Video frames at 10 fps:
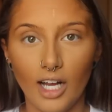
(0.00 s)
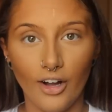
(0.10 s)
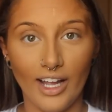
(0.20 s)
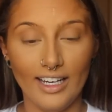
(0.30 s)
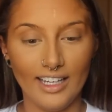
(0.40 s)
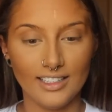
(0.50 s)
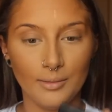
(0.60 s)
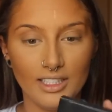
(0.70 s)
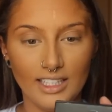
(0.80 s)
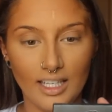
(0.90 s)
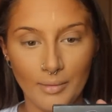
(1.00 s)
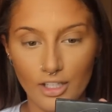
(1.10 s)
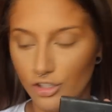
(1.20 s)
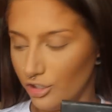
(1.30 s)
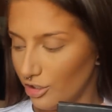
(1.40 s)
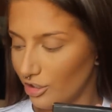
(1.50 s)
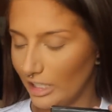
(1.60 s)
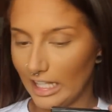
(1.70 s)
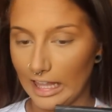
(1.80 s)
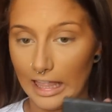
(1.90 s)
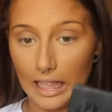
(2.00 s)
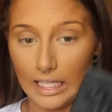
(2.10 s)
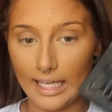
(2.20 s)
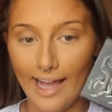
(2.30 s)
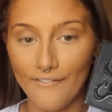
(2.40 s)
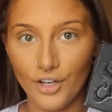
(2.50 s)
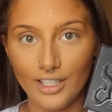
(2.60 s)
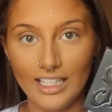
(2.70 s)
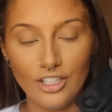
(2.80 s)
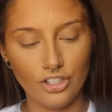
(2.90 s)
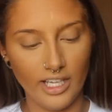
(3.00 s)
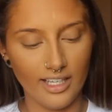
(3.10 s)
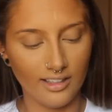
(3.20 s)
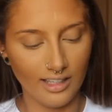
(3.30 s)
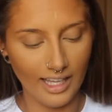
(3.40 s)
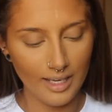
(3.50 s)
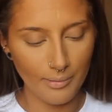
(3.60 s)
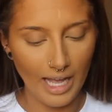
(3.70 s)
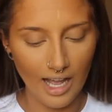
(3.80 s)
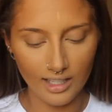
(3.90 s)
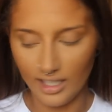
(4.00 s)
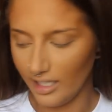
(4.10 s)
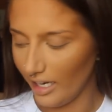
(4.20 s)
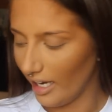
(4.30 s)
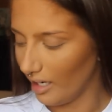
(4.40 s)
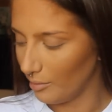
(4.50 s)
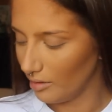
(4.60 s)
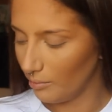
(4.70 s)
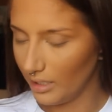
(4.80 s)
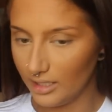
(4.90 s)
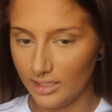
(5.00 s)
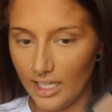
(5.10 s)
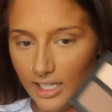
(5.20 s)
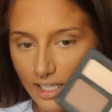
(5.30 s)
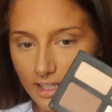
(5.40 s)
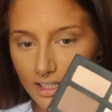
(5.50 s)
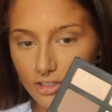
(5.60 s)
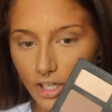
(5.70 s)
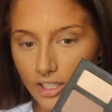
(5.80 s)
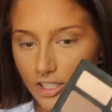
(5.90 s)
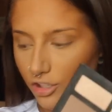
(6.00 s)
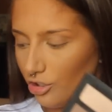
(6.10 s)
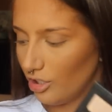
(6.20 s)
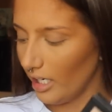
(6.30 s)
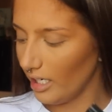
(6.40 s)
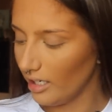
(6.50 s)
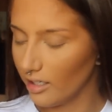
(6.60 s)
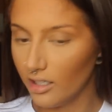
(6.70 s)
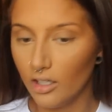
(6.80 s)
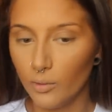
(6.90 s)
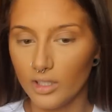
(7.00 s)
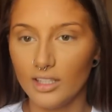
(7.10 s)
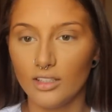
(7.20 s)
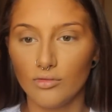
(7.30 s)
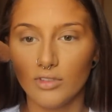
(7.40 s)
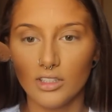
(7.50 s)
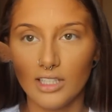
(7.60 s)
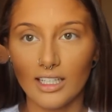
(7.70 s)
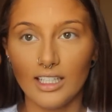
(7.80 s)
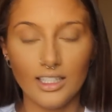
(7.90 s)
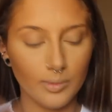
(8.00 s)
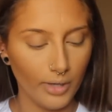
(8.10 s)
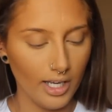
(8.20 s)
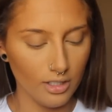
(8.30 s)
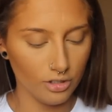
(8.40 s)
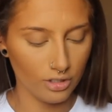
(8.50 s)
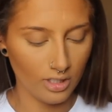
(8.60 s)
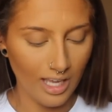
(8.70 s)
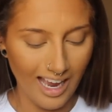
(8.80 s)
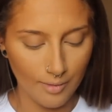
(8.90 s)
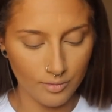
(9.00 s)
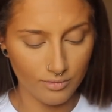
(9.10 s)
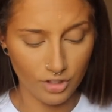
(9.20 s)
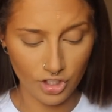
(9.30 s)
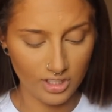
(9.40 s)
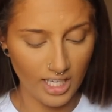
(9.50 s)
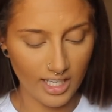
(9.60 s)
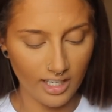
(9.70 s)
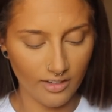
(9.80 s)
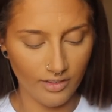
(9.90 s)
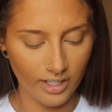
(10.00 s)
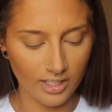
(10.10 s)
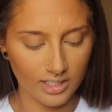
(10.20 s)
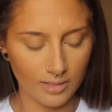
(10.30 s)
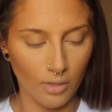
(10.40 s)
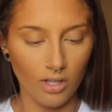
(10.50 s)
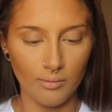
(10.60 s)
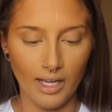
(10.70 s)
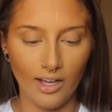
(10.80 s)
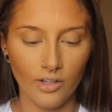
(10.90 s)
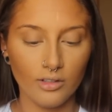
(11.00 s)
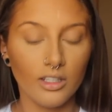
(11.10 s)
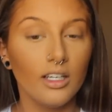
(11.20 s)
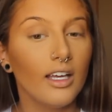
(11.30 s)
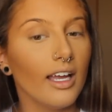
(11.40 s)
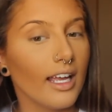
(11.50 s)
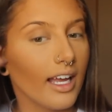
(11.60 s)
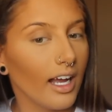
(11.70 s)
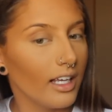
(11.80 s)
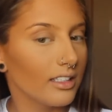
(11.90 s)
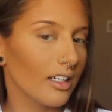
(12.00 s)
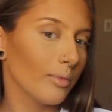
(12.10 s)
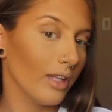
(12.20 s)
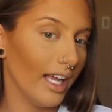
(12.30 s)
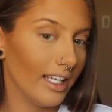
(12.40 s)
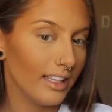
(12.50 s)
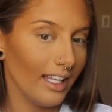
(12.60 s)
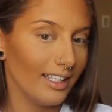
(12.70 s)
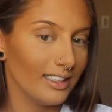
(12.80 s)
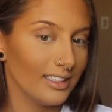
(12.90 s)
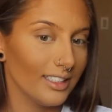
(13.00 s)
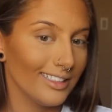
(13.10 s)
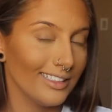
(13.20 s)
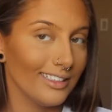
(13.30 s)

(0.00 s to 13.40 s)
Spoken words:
Okay, next I'm going to take my Kat Von D Shade and Light palette, and I'm going to be taking the darkest shade with this Real Techniques brush. I'm just taking a very small amount and applying this